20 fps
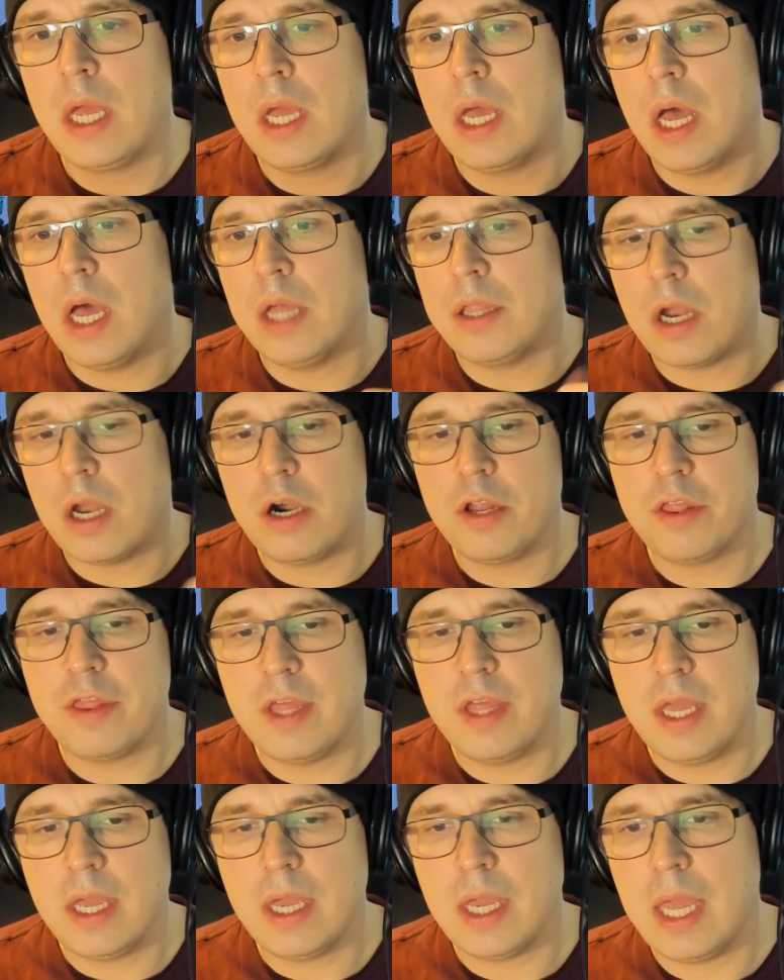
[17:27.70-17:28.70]
Another
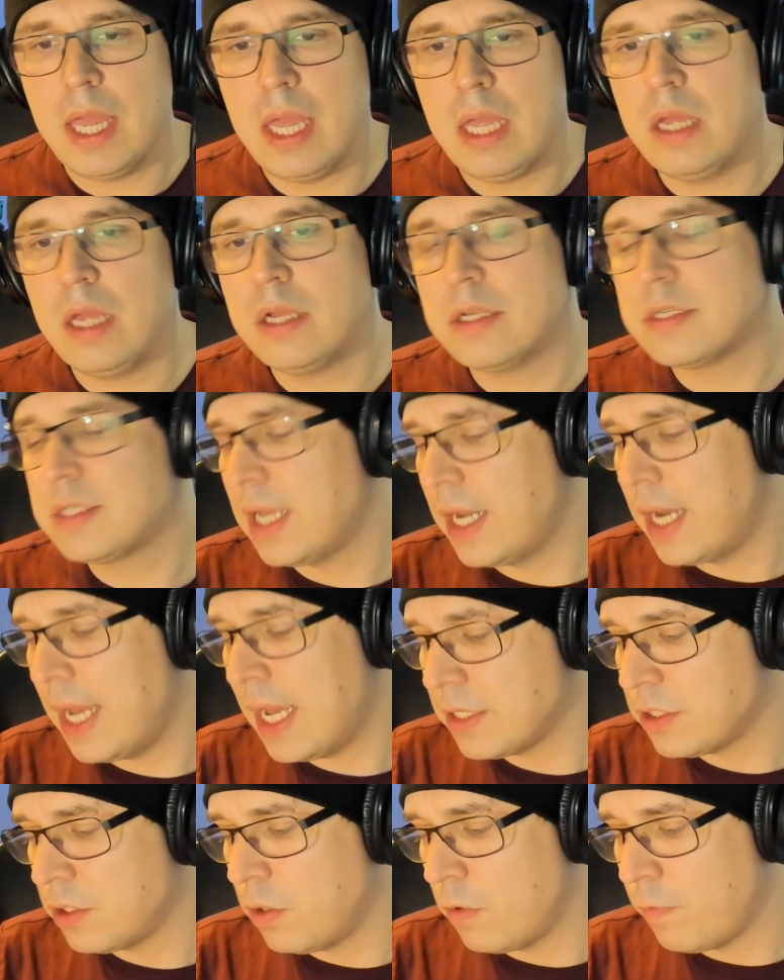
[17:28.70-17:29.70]
thing is that it
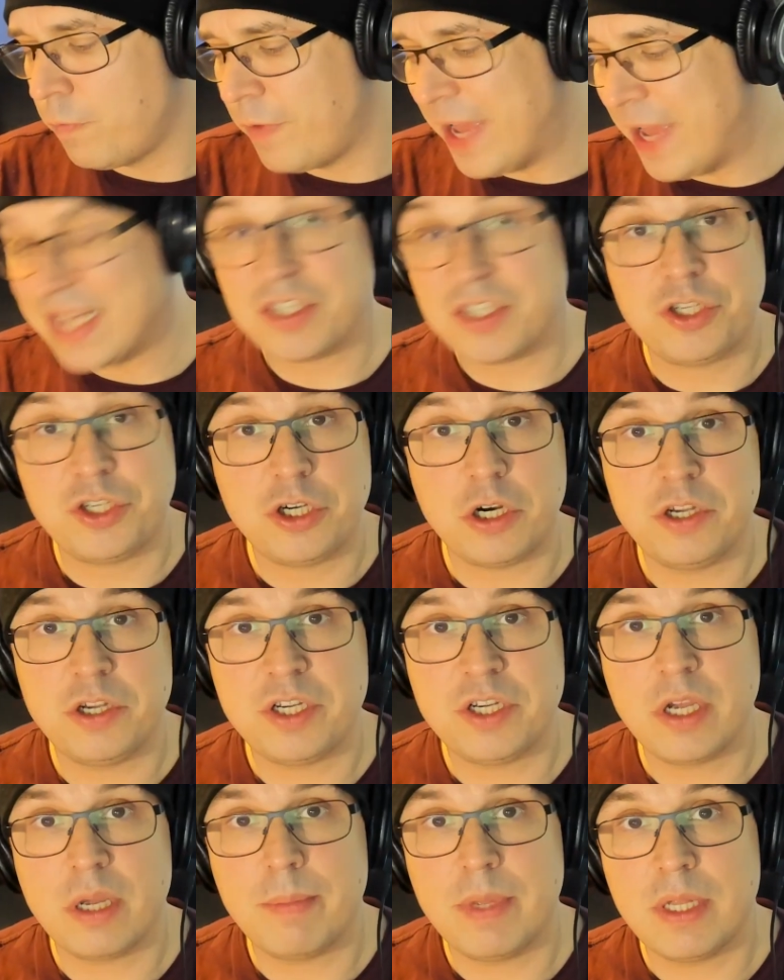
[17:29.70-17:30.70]
has no fast
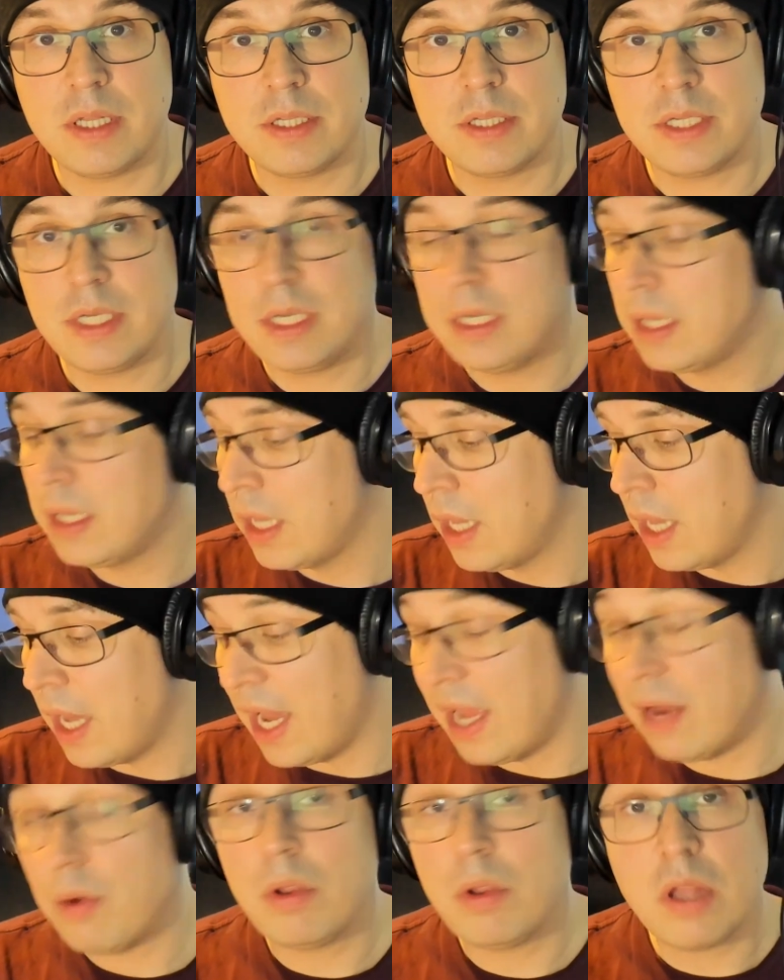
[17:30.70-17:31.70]
charging ability.
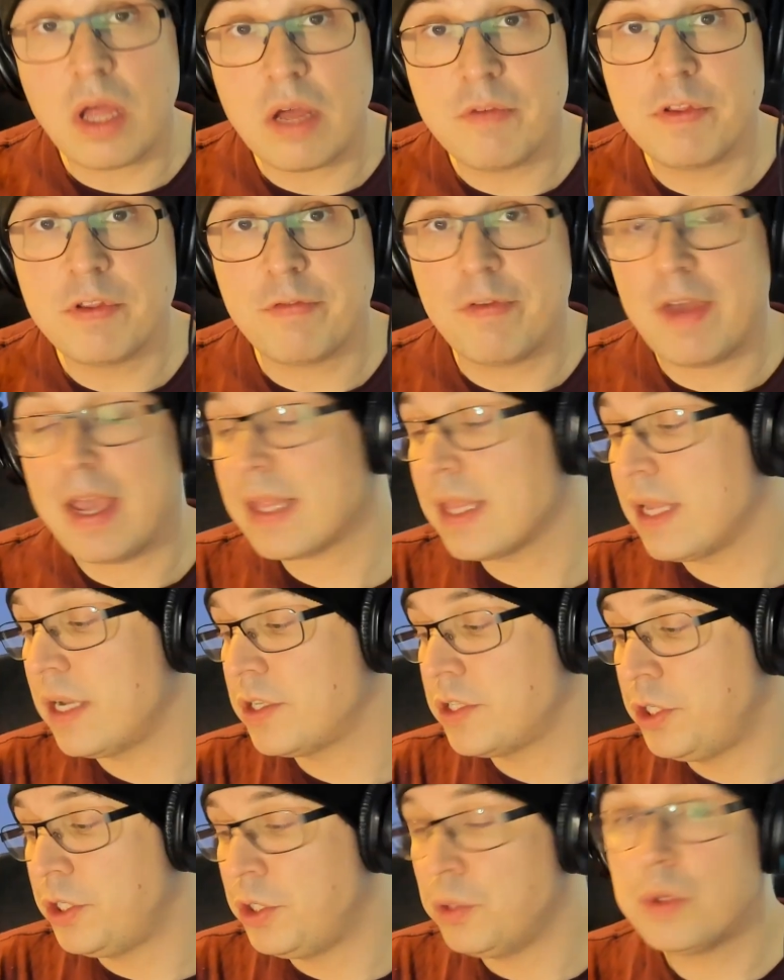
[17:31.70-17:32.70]
I love the fact that
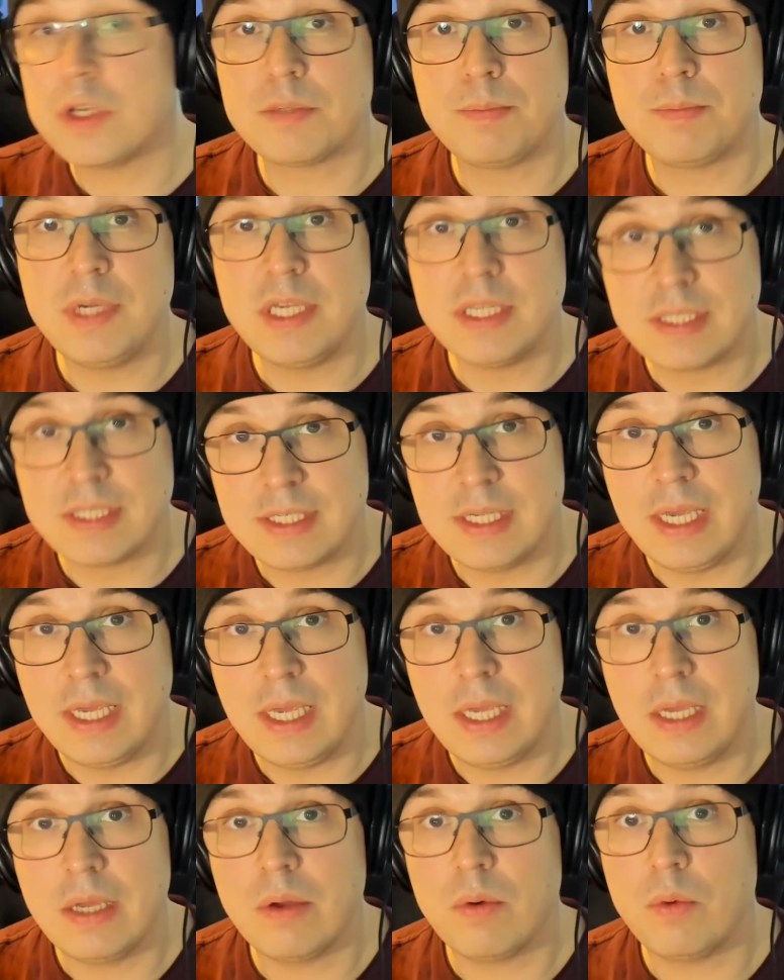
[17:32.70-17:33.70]
it's
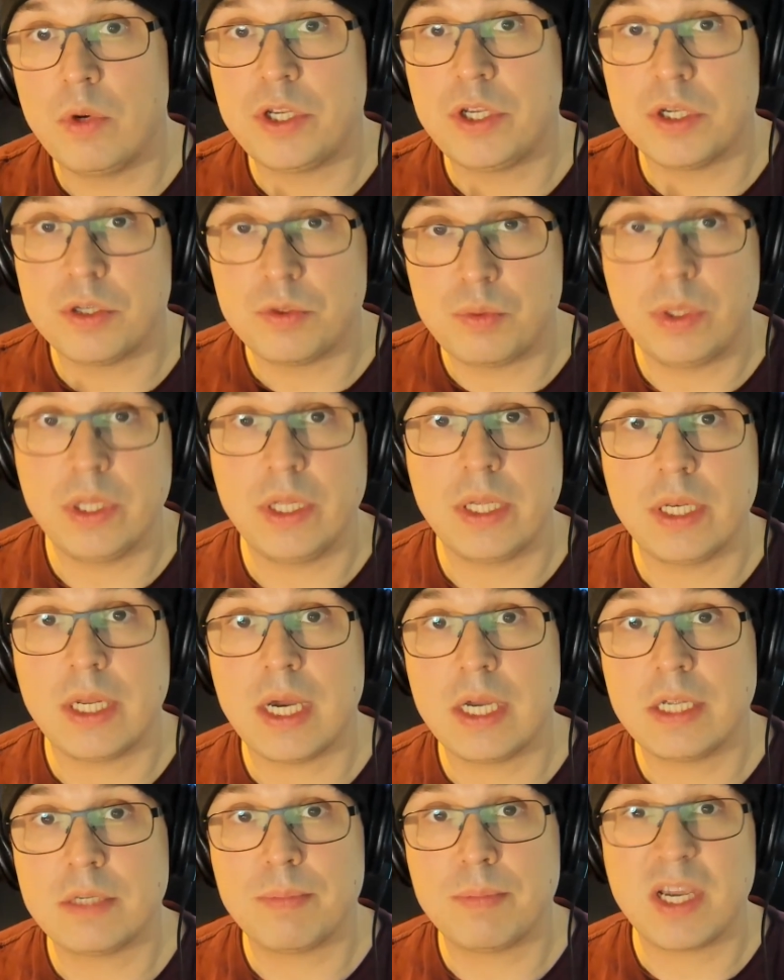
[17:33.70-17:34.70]
USB-C, which is really
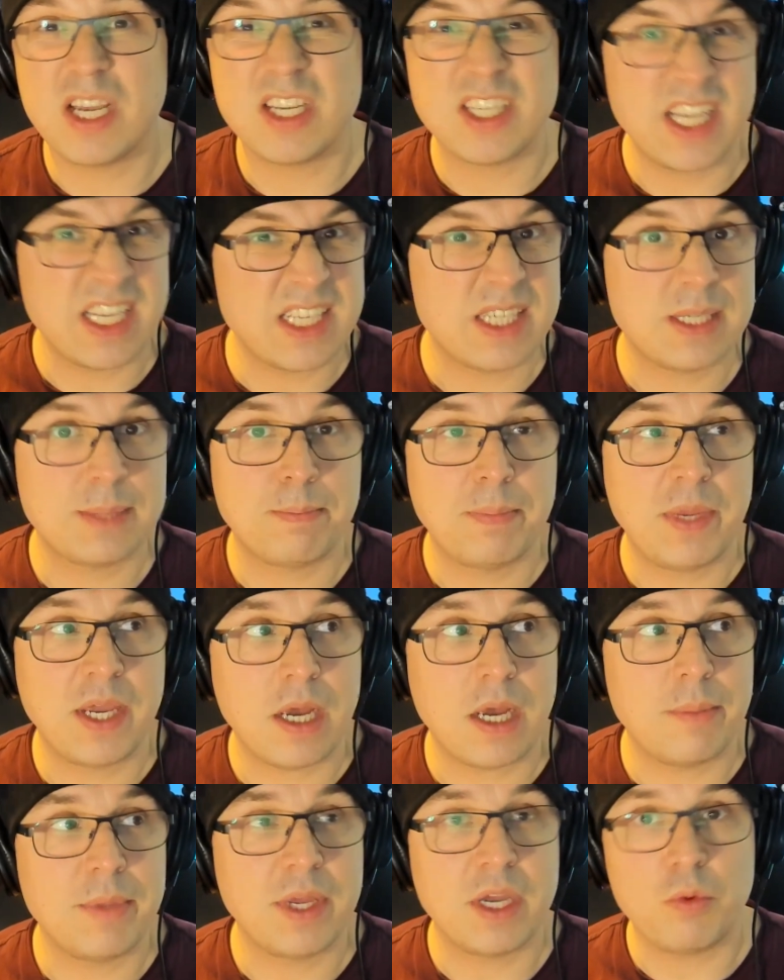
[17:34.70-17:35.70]
nice, because it's
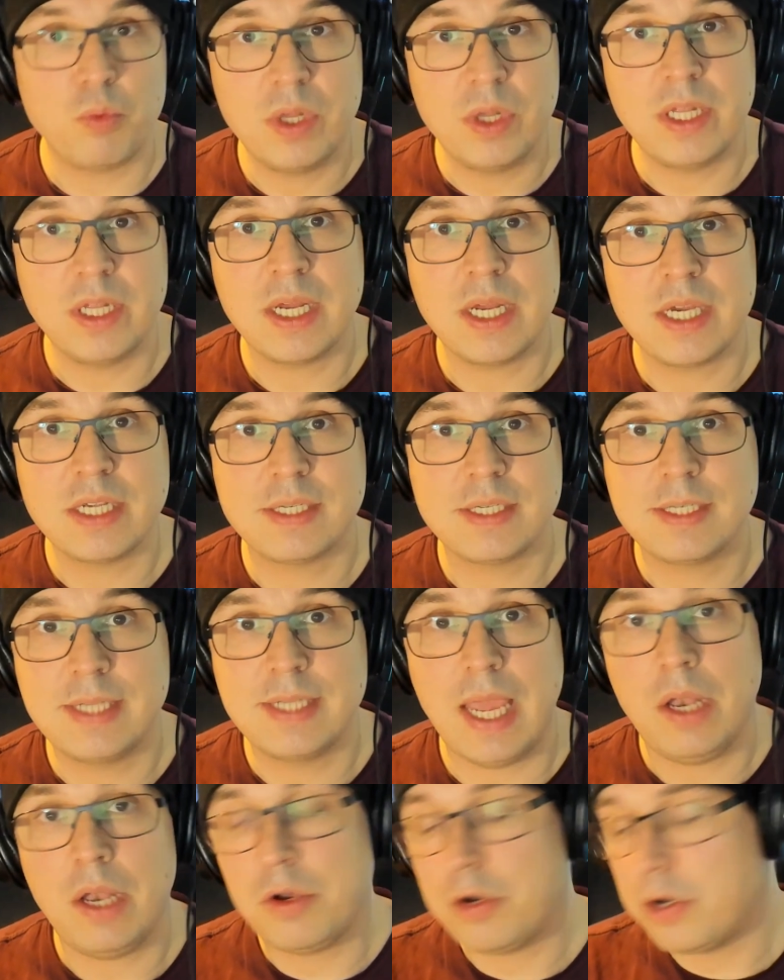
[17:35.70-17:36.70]
becoming a really nice
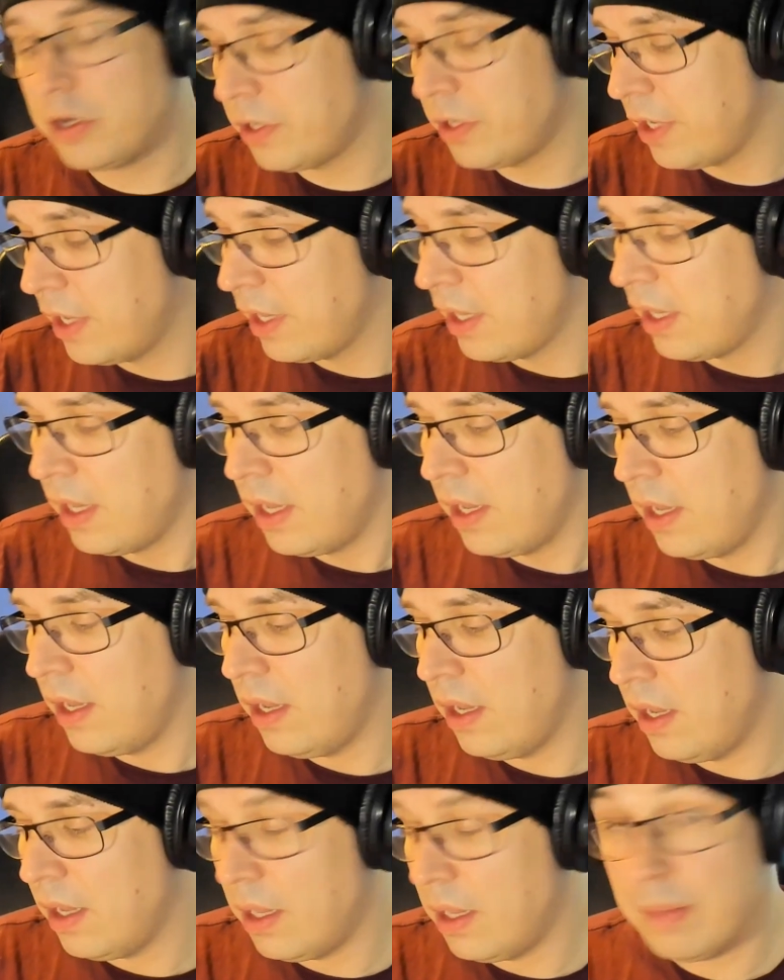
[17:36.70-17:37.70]
standard,
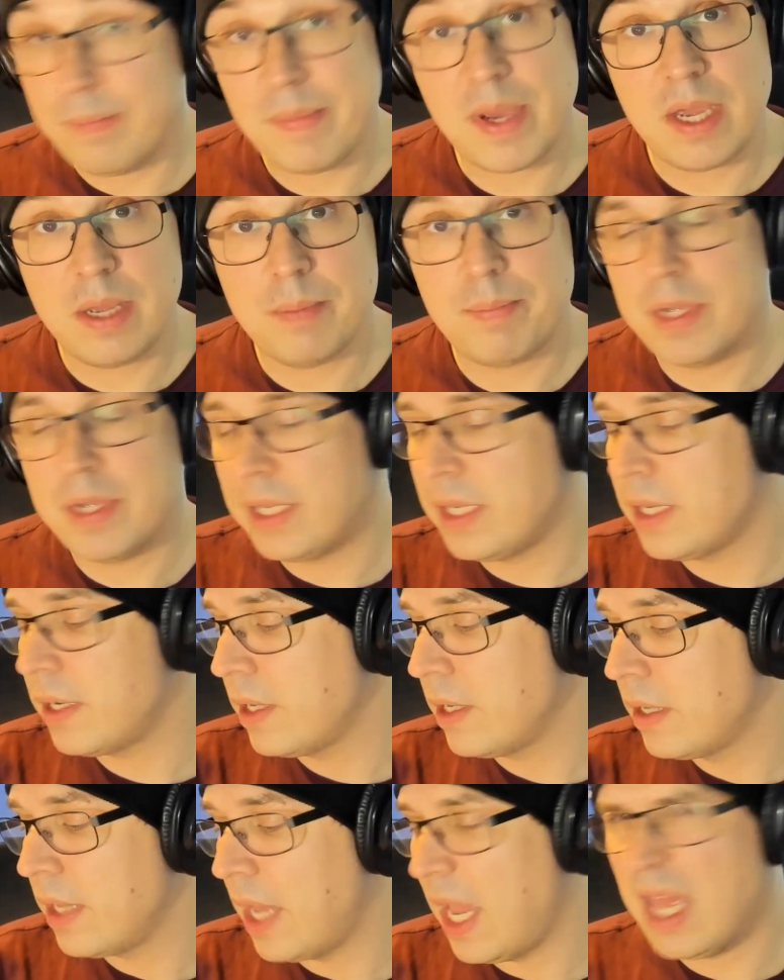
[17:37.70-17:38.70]
in my
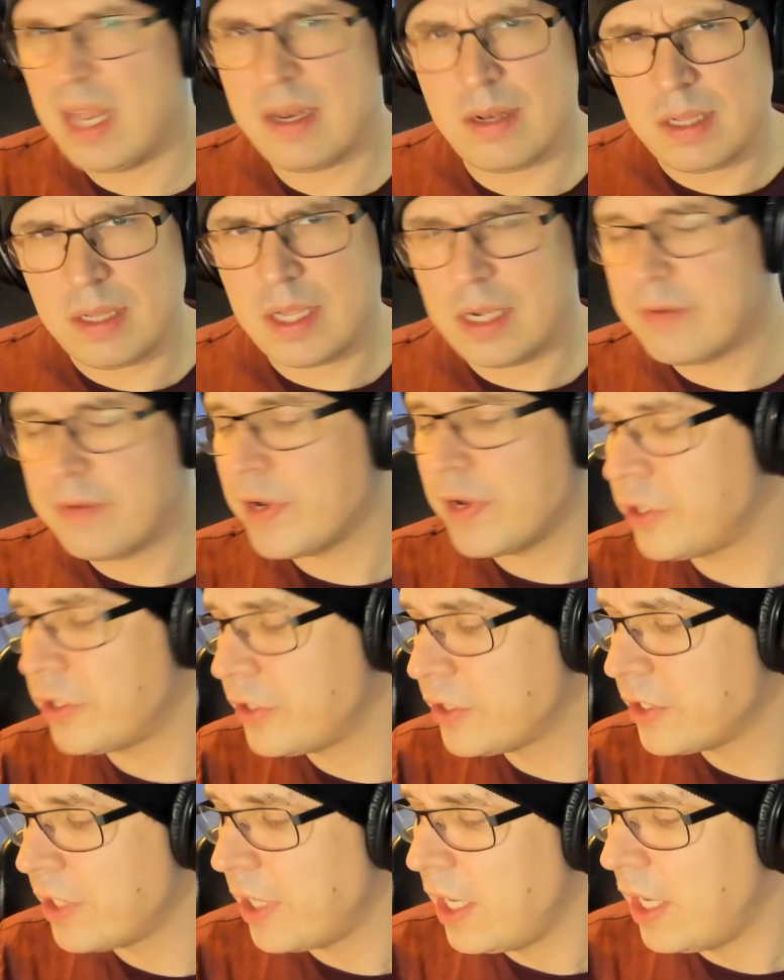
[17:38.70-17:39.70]
opinion, and a lot of
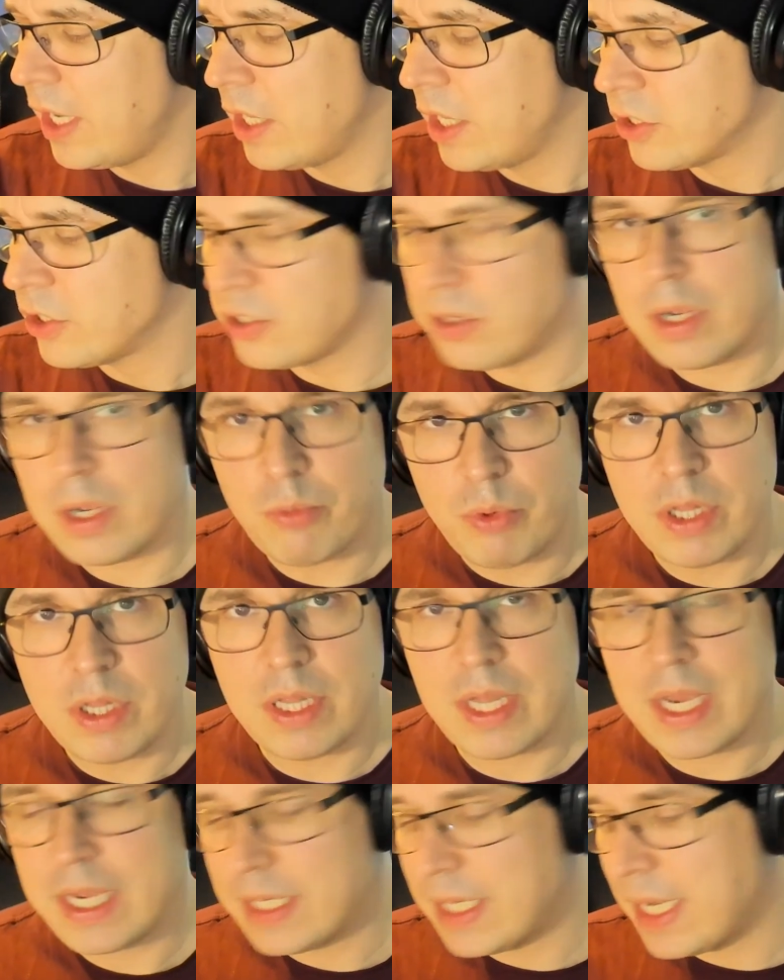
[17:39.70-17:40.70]
others. So I really
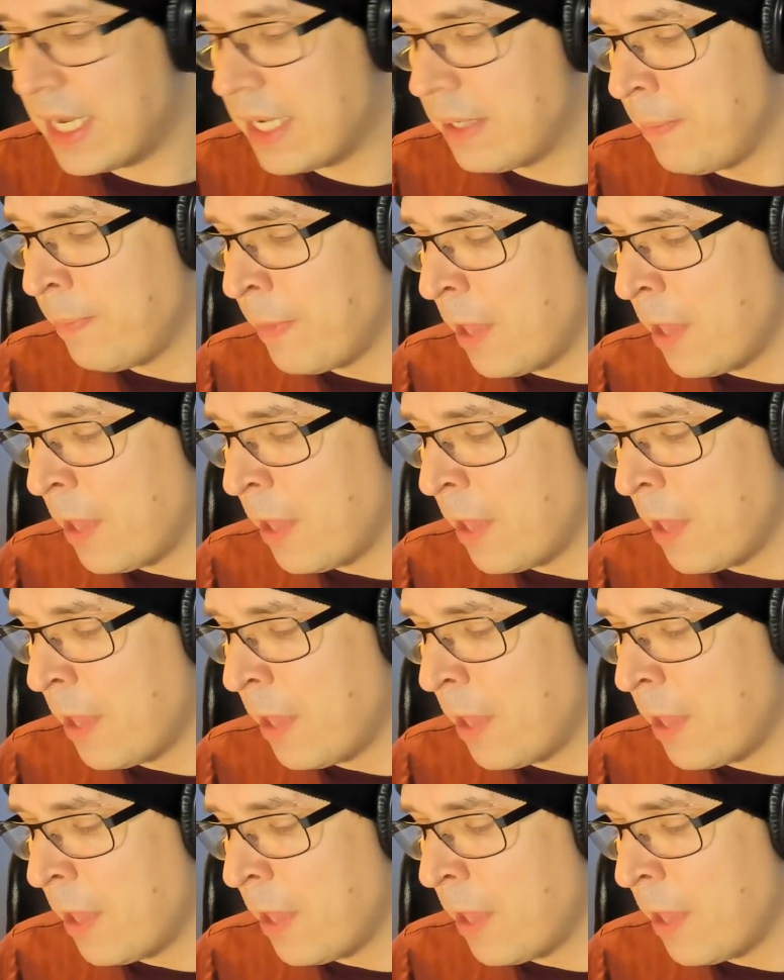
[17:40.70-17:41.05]
like that.